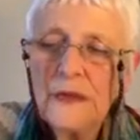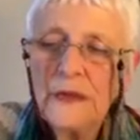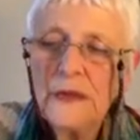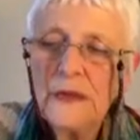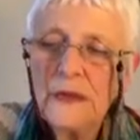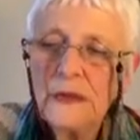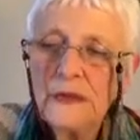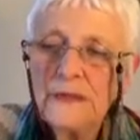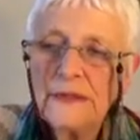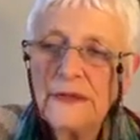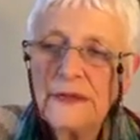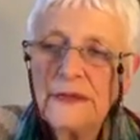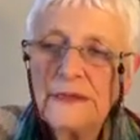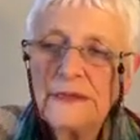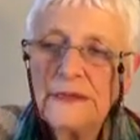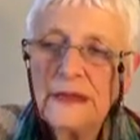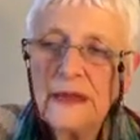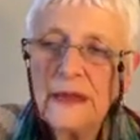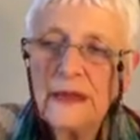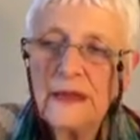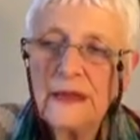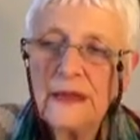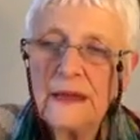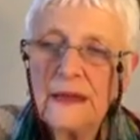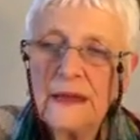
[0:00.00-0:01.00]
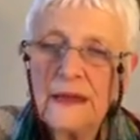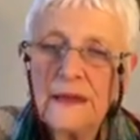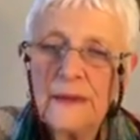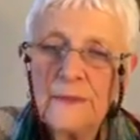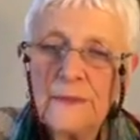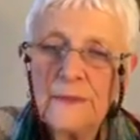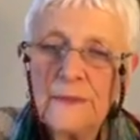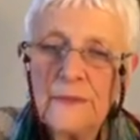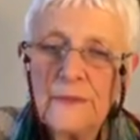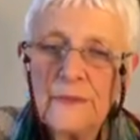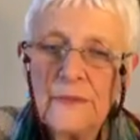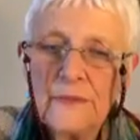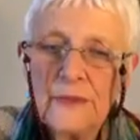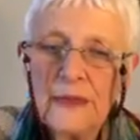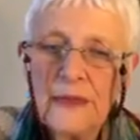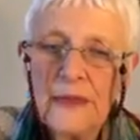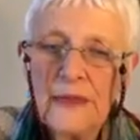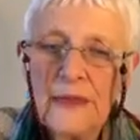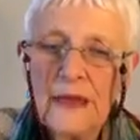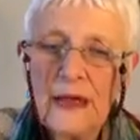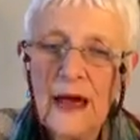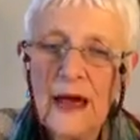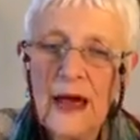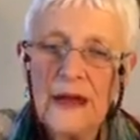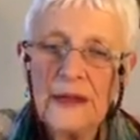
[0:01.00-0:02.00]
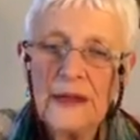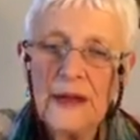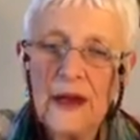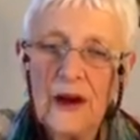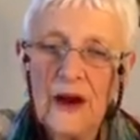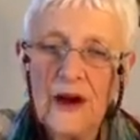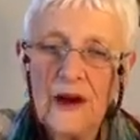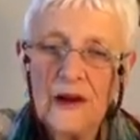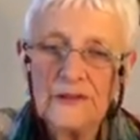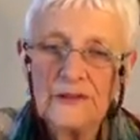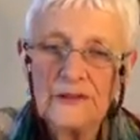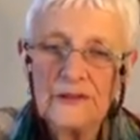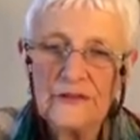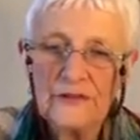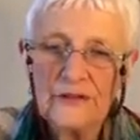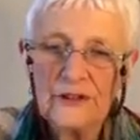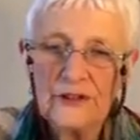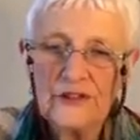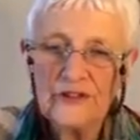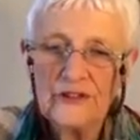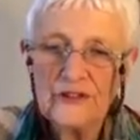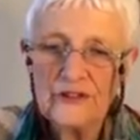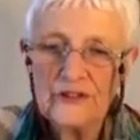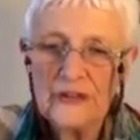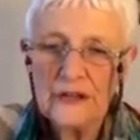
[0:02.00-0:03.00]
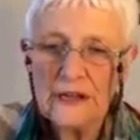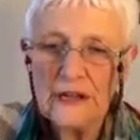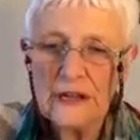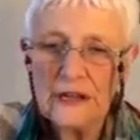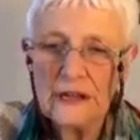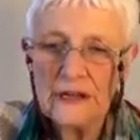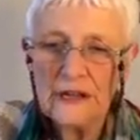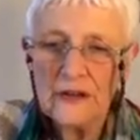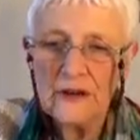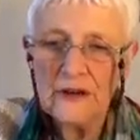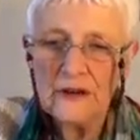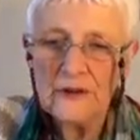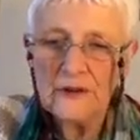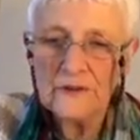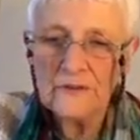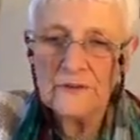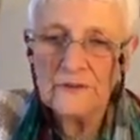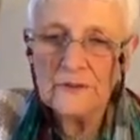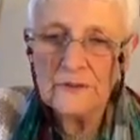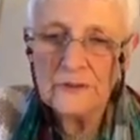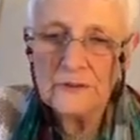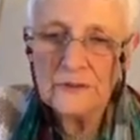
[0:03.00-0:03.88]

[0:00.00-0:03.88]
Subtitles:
that he had a heart condition, a long